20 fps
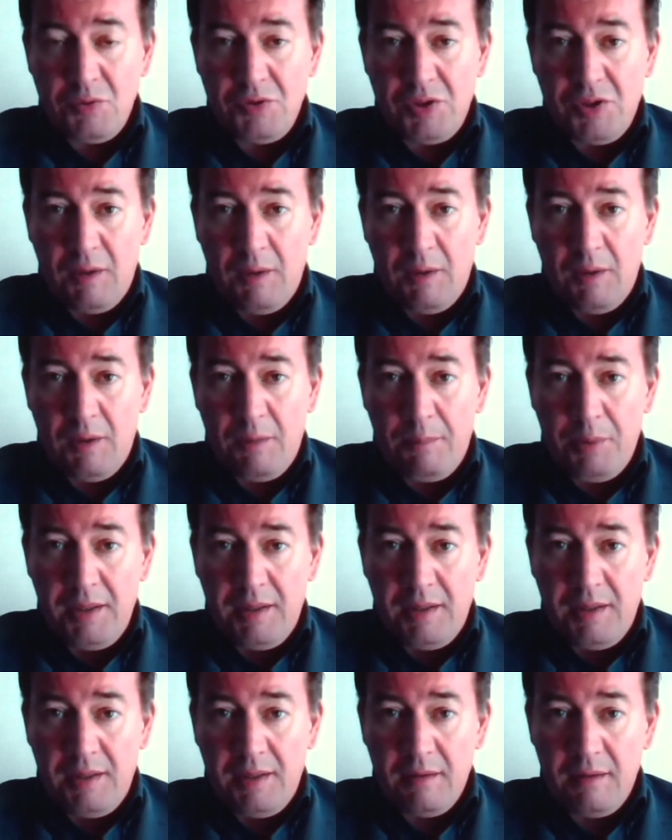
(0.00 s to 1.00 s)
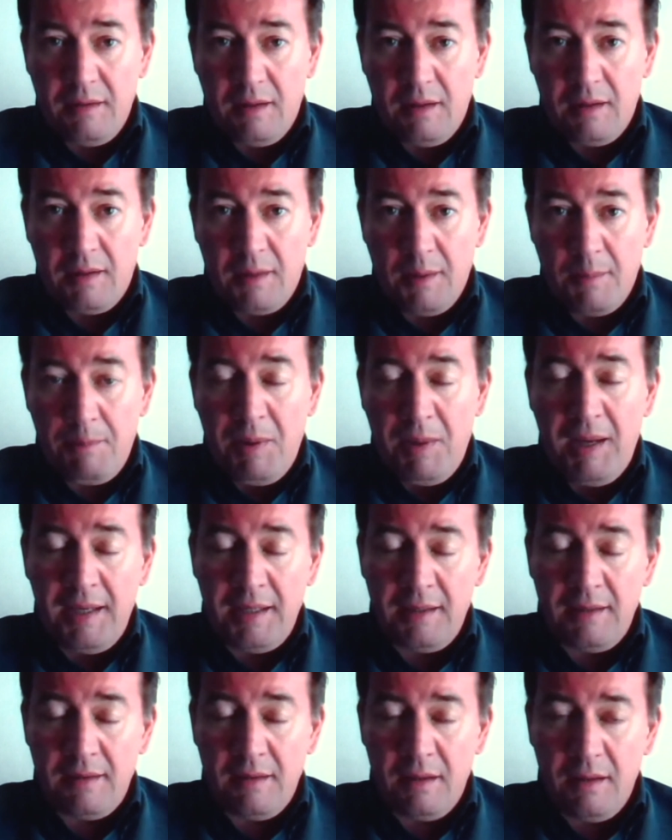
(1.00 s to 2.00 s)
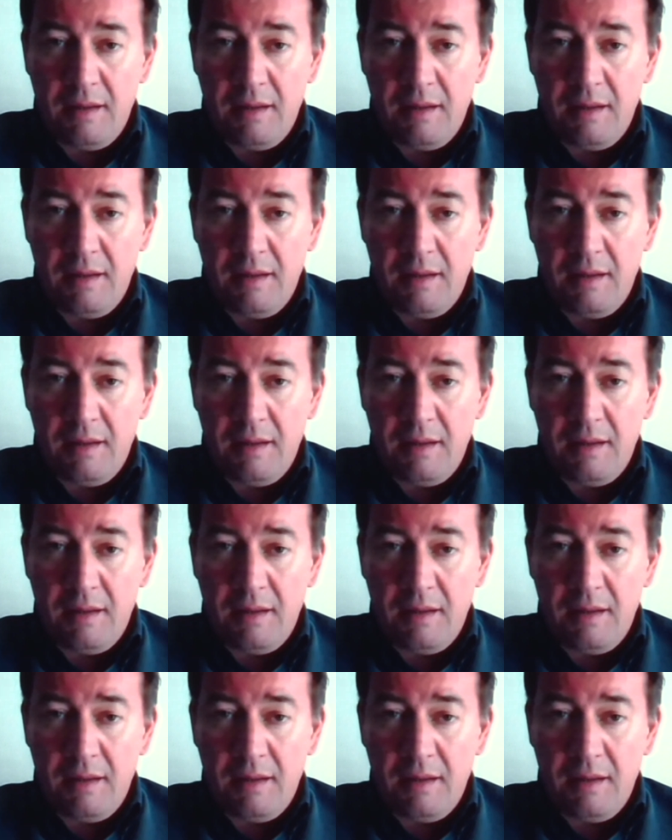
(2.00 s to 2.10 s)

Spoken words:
also a pretty compelling